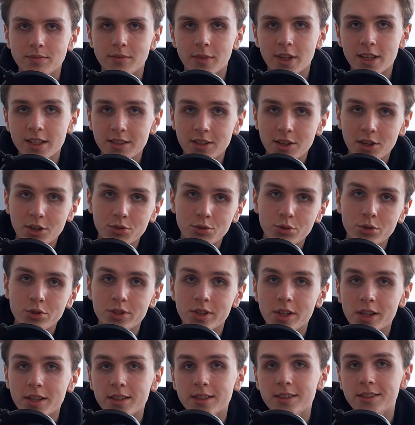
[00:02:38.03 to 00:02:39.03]
It's like
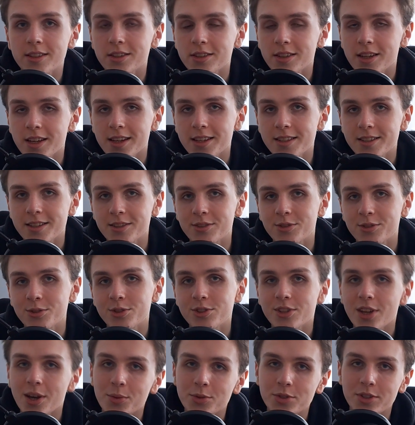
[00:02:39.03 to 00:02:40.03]
translating the text into
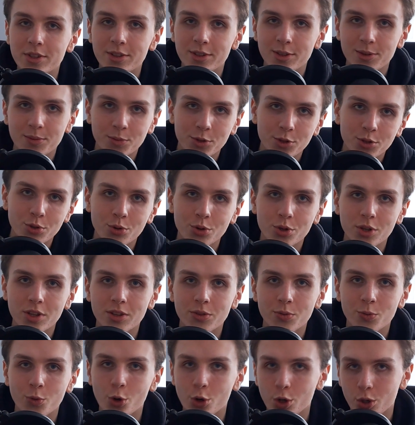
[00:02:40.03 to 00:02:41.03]
something a computer
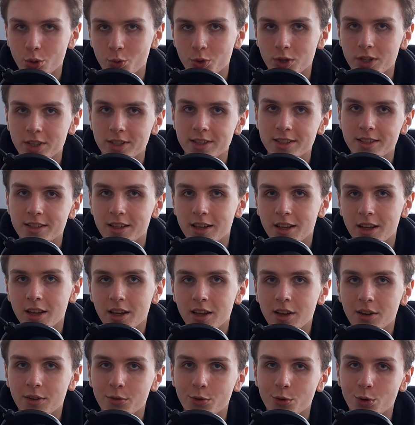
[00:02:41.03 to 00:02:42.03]
can work with,
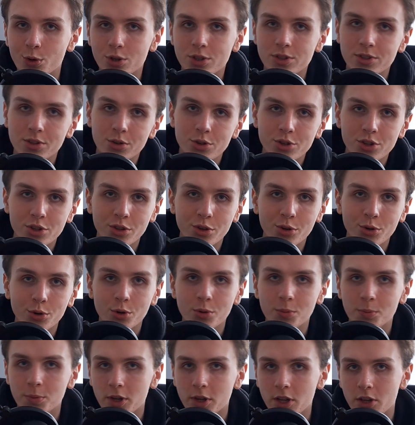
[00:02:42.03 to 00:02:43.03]
for searching or
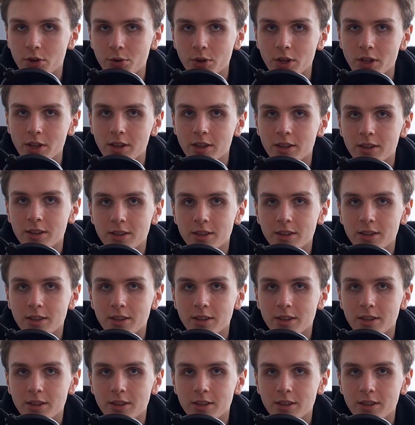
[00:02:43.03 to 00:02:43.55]
comparing.